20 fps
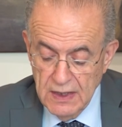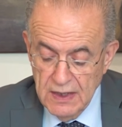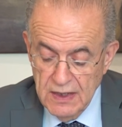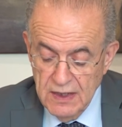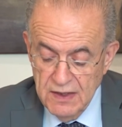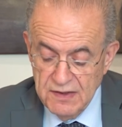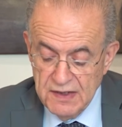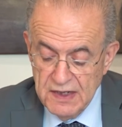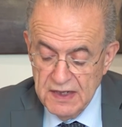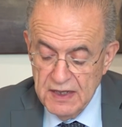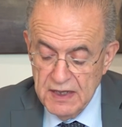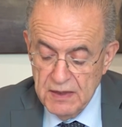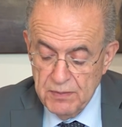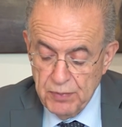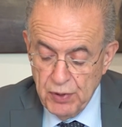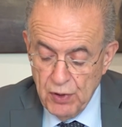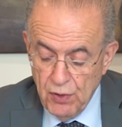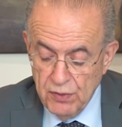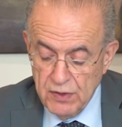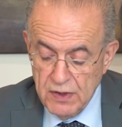is in the
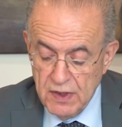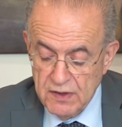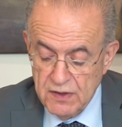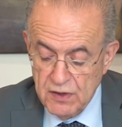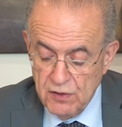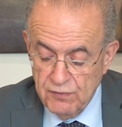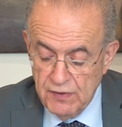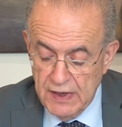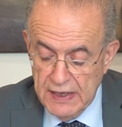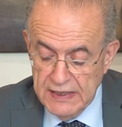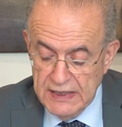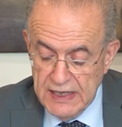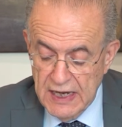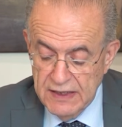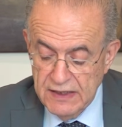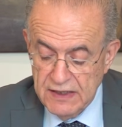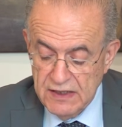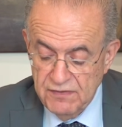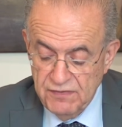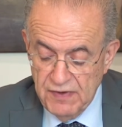process of
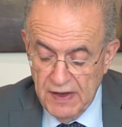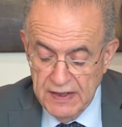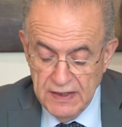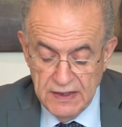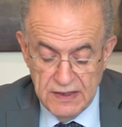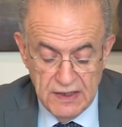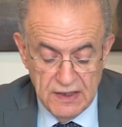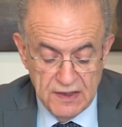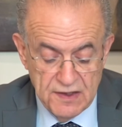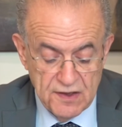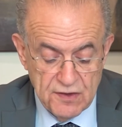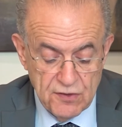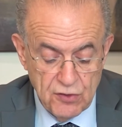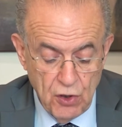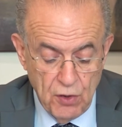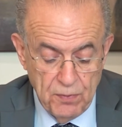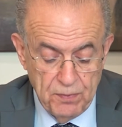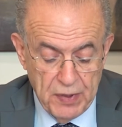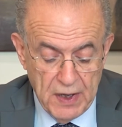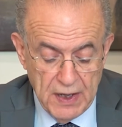identifying its
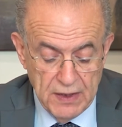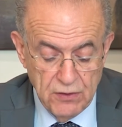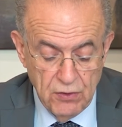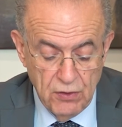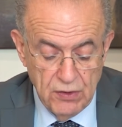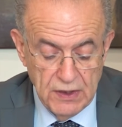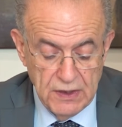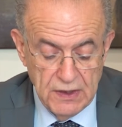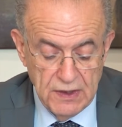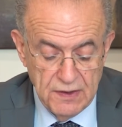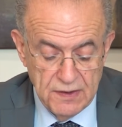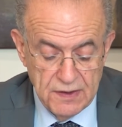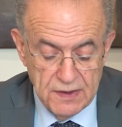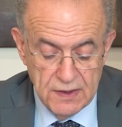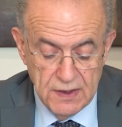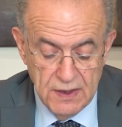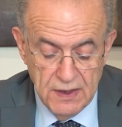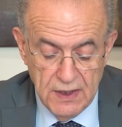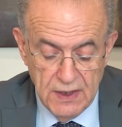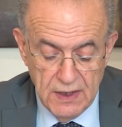top
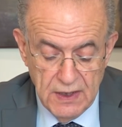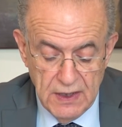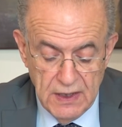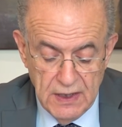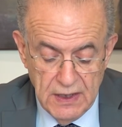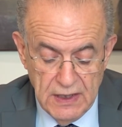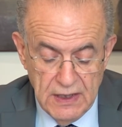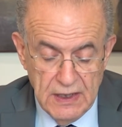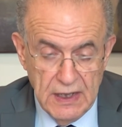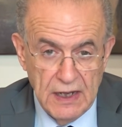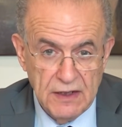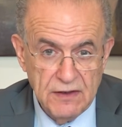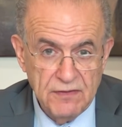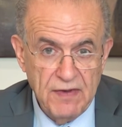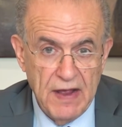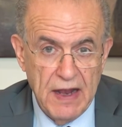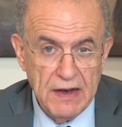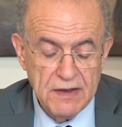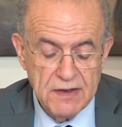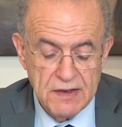priorities in
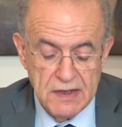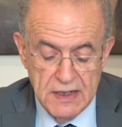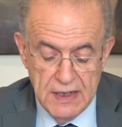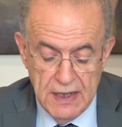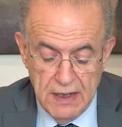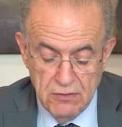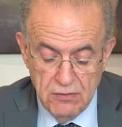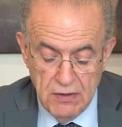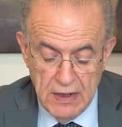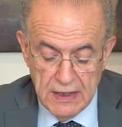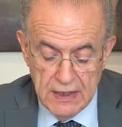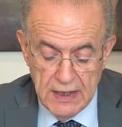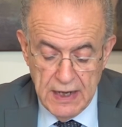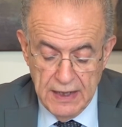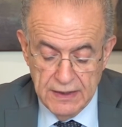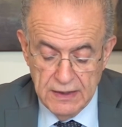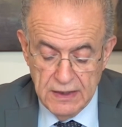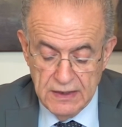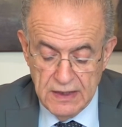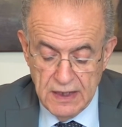advancing our
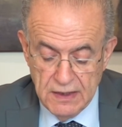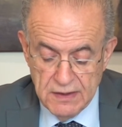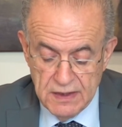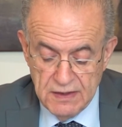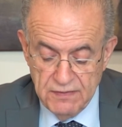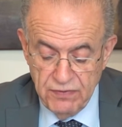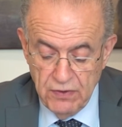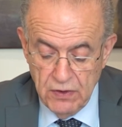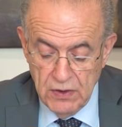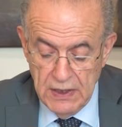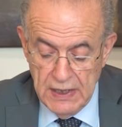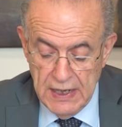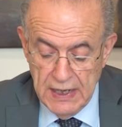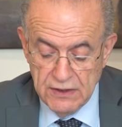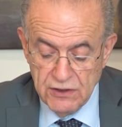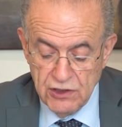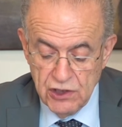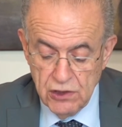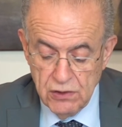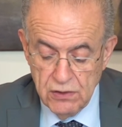candidacy for
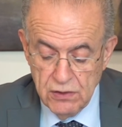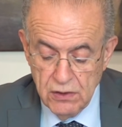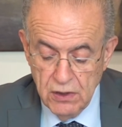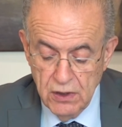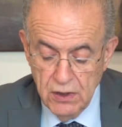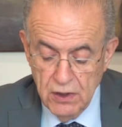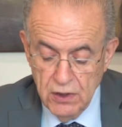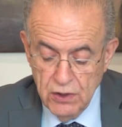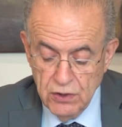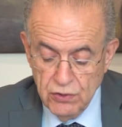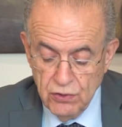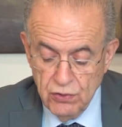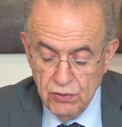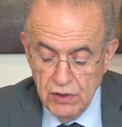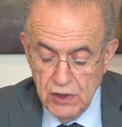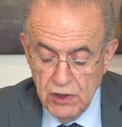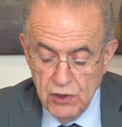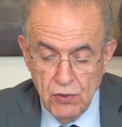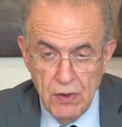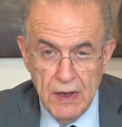election to
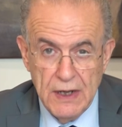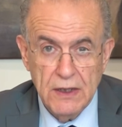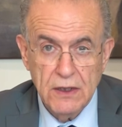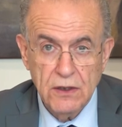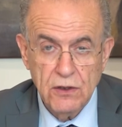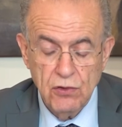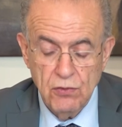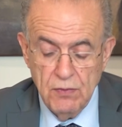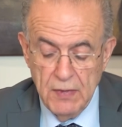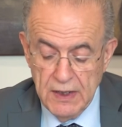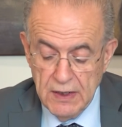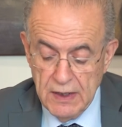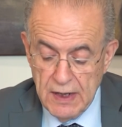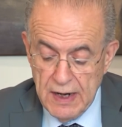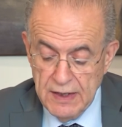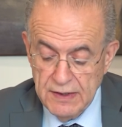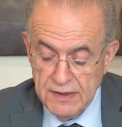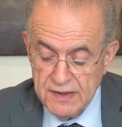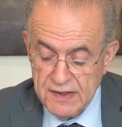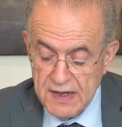the UN Human
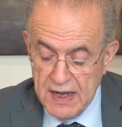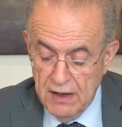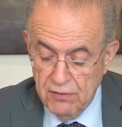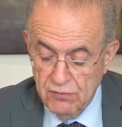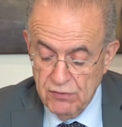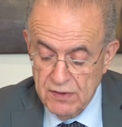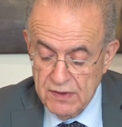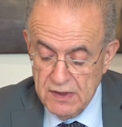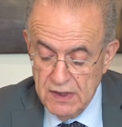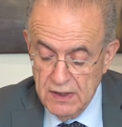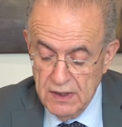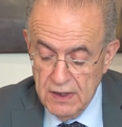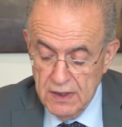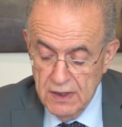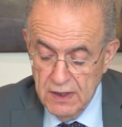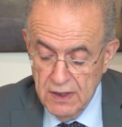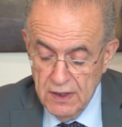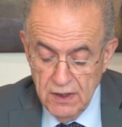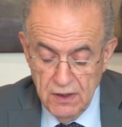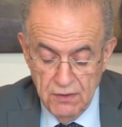Rights Council
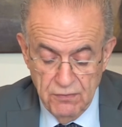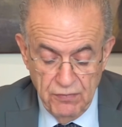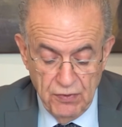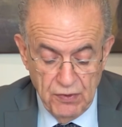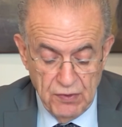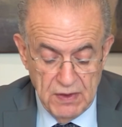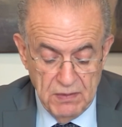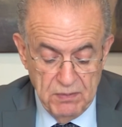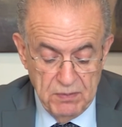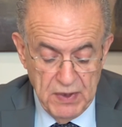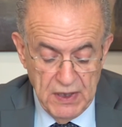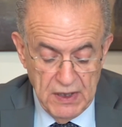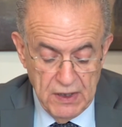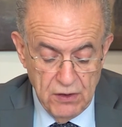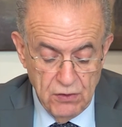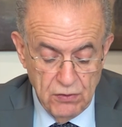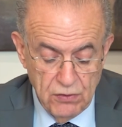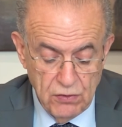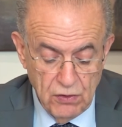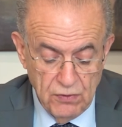for the
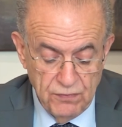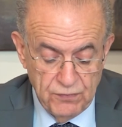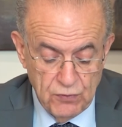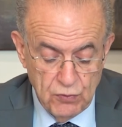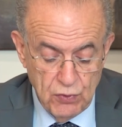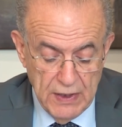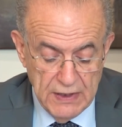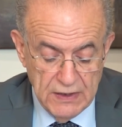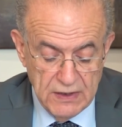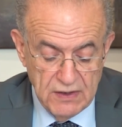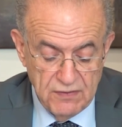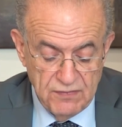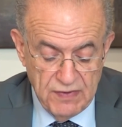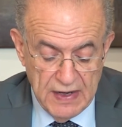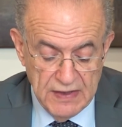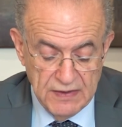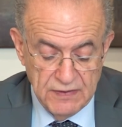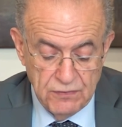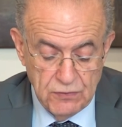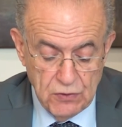period of
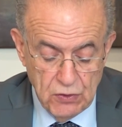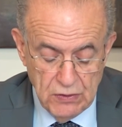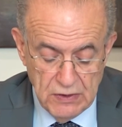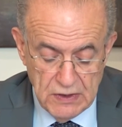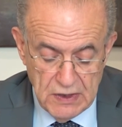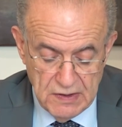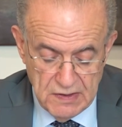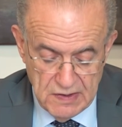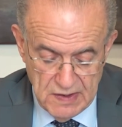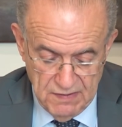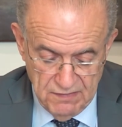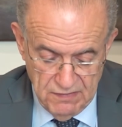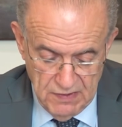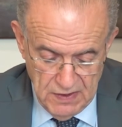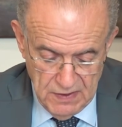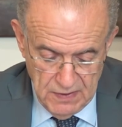25-27.